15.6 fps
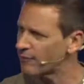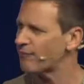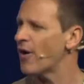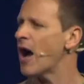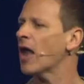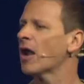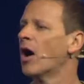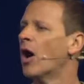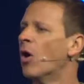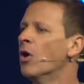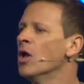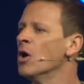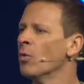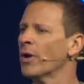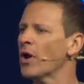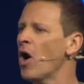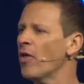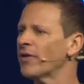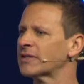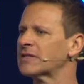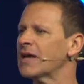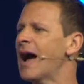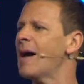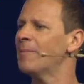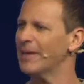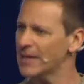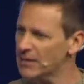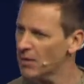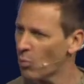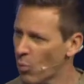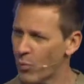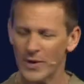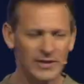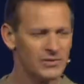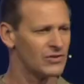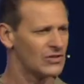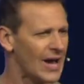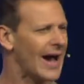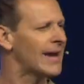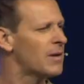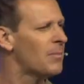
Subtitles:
follow when all the time inside